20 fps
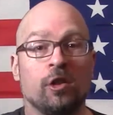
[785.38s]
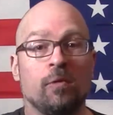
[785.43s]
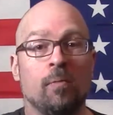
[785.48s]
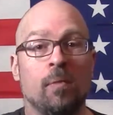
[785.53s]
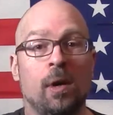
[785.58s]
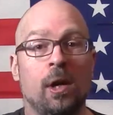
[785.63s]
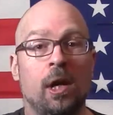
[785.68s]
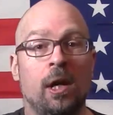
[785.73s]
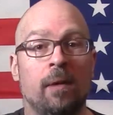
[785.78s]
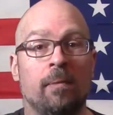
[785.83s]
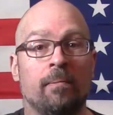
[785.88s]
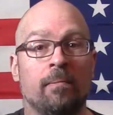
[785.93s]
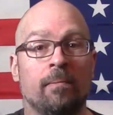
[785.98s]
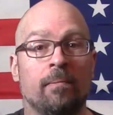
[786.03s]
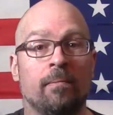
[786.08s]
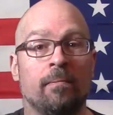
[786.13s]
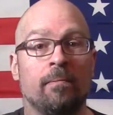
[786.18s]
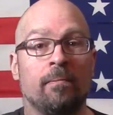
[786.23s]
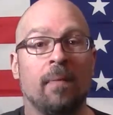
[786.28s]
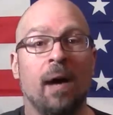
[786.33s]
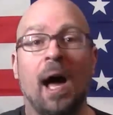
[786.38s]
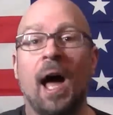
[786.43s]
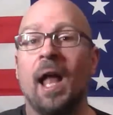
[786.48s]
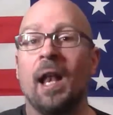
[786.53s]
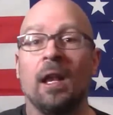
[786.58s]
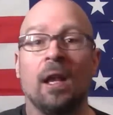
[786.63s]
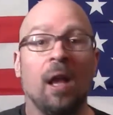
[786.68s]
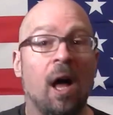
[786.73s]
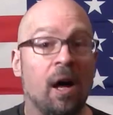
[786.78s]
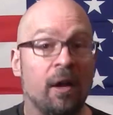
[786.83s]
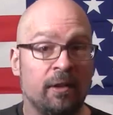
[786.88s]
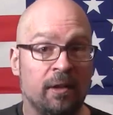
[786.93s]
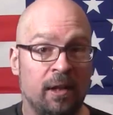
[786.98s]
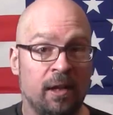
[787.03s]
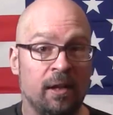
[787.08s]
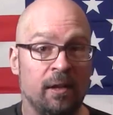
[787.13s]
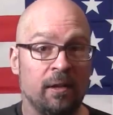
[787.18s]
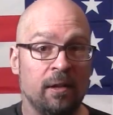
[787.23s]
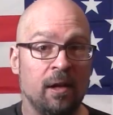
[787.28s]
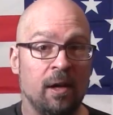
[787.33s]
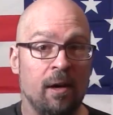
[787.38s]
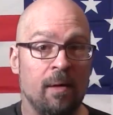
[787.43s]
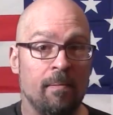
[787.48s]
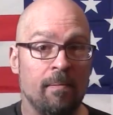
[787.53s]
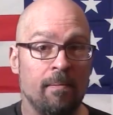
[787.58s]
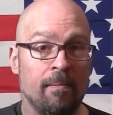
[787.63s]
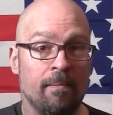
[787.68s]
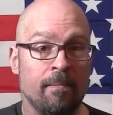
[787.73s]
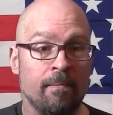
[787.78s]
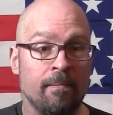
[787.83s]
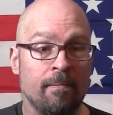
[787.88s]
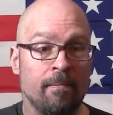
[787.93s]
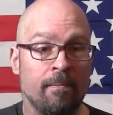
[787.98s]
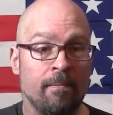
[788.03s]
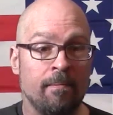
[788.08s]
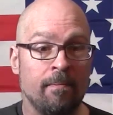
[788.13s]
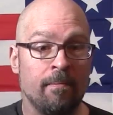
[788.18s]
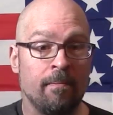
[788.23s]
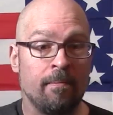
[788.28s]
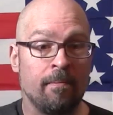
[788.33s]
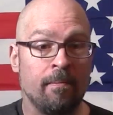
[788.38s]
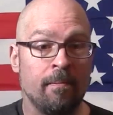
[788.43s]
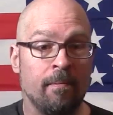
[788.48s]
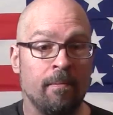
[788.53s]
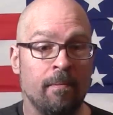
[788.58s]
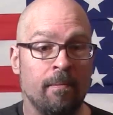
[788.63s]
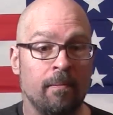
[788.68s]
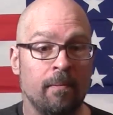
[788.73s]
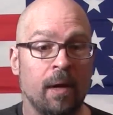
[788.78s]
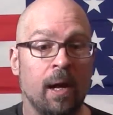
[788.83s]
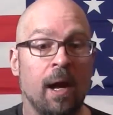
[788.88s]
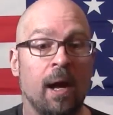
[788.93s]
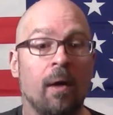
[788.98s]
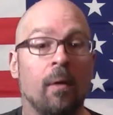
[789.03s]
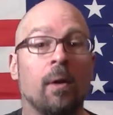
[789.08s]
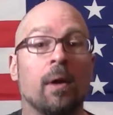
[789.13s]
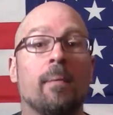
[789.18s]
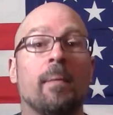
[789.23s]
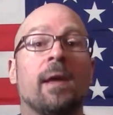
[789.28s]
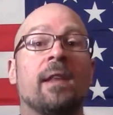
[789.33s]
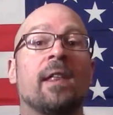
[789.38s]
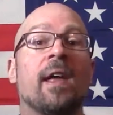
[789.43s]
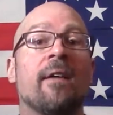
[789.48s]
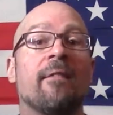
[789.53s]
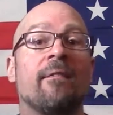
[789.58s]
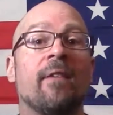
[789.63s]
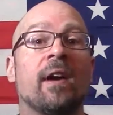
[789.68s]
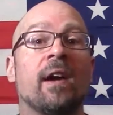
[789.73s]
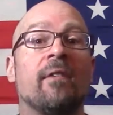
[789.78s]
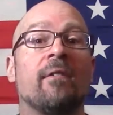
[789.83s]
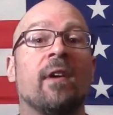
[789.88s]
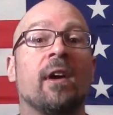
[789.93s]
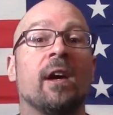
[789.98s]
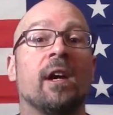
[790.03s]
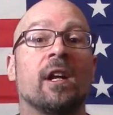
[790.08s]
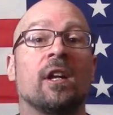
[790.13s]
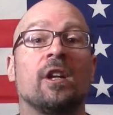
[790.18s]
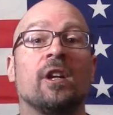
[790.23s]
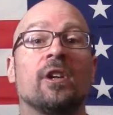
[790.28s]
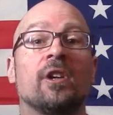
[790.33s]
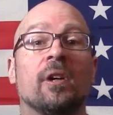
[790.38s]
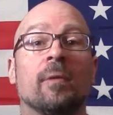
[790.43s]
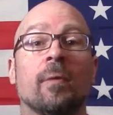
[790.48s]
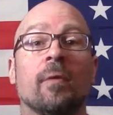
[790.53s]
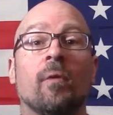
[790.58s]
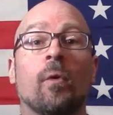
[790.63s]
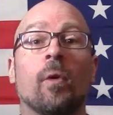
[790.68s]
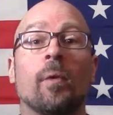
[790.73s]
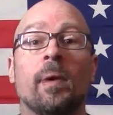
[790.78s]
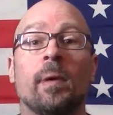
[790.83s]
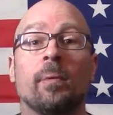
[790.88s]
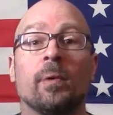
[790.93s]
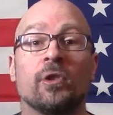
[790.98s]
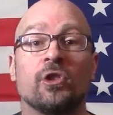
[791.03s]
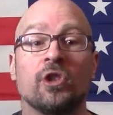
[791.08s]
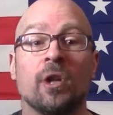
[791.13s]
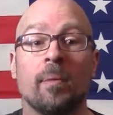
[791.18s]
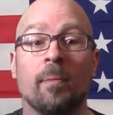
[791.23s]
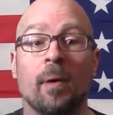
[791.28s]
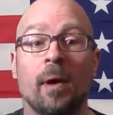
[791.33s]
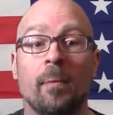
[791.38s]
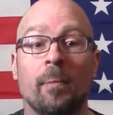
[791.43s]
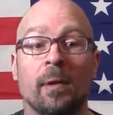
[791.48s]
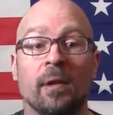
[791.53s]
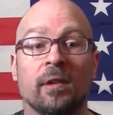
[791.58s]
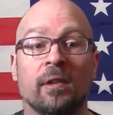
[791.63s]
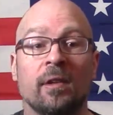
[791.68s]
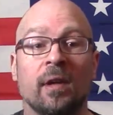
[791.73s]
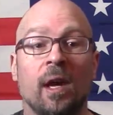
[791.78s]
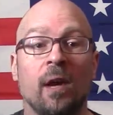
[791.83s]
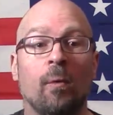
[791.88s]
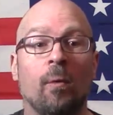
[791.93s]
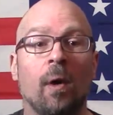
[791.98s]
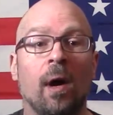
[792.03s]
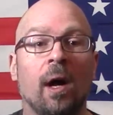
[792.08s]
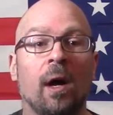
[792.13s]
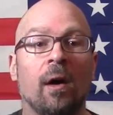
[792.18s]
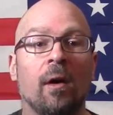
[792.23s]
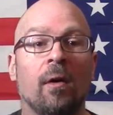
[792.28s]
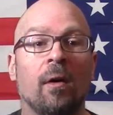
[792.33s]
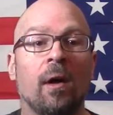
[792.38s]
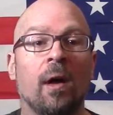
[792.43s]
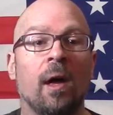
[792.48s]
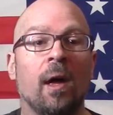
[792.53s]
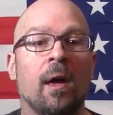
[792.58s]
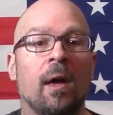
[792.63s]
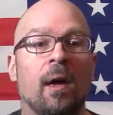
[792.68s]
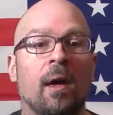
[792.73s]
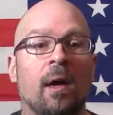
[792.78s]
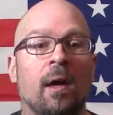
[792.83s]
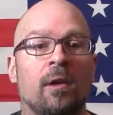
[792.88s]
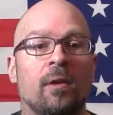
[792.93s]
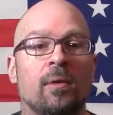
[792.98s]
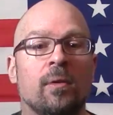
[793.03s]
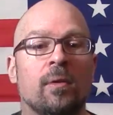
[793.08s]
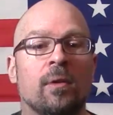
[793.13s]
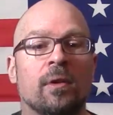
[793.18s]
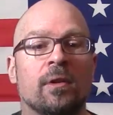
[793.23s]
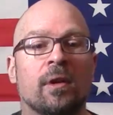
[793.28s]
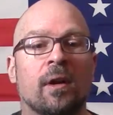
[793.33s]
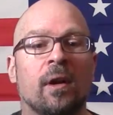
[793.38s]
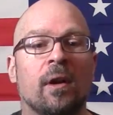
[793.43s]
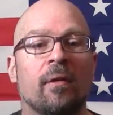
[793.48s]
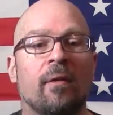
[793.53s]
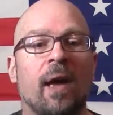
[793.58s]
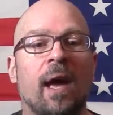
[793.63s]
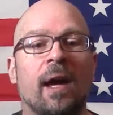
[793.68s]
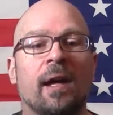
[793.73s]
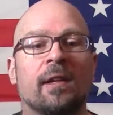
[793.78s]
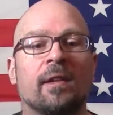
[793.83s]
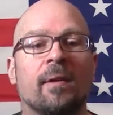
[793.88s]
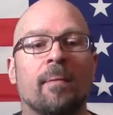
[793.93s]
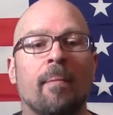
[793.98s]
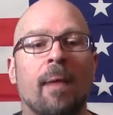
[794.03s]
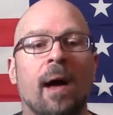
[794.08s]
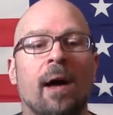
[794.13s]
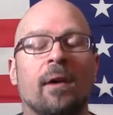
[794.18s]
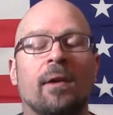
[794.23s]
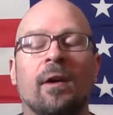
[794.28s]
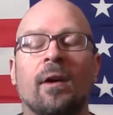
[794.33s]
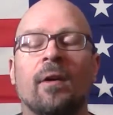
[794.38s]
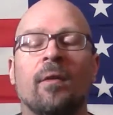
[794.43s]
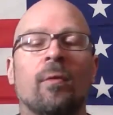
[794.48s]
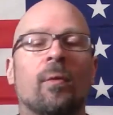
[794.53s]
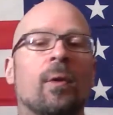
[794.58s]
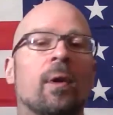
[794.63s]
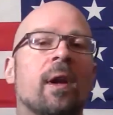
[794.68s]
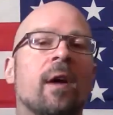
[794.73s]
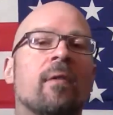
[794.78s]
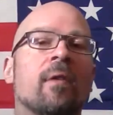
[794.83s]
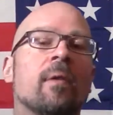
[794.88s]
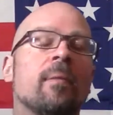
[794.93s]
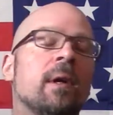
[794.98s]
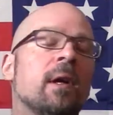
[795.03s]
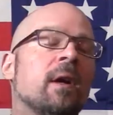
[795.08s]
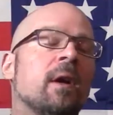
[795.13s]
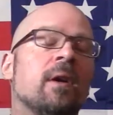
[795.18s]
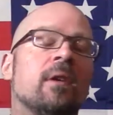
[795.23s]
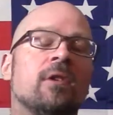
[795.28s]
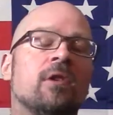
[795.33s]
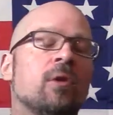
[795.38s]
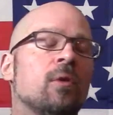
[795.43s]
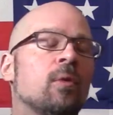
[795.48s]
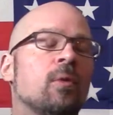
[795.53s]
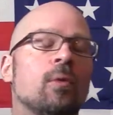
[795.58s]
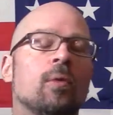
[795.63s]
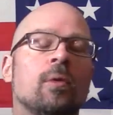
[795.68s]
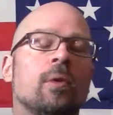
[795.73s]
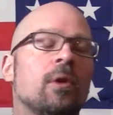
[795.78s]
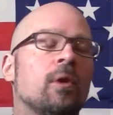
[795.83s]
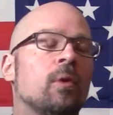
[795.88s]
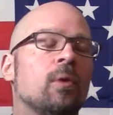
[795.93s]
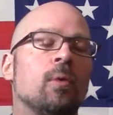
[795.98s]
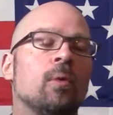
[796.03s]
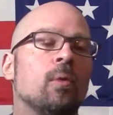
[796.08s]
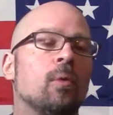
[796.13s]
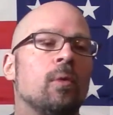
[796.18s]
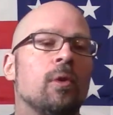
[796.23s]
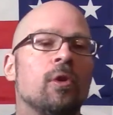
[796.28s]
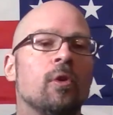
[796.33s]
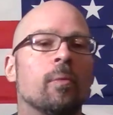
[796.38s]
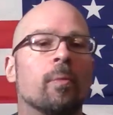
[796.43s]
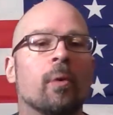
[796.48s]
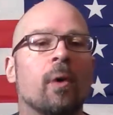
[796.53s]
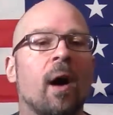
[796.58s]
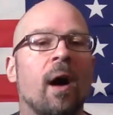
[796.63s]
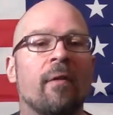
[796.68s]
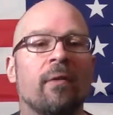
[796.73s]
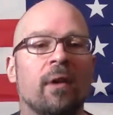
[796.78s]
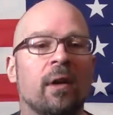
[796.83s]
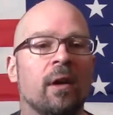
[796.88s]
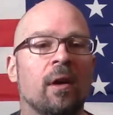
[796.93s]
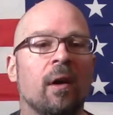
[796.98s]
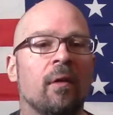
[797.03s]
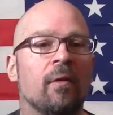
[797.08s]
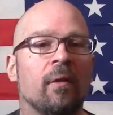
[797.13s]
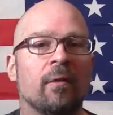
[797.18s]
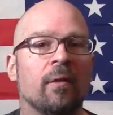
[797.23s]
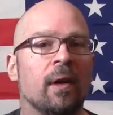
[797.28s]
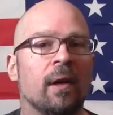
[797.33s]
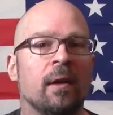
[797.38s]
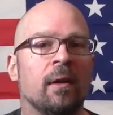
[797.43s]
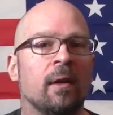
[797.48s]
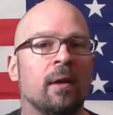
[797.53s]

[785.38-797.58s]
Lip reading: money. I lost income. Okay, I want to make that very, very clear before people jump up and say, well, you deserve X amount of whatever because you profited off of it.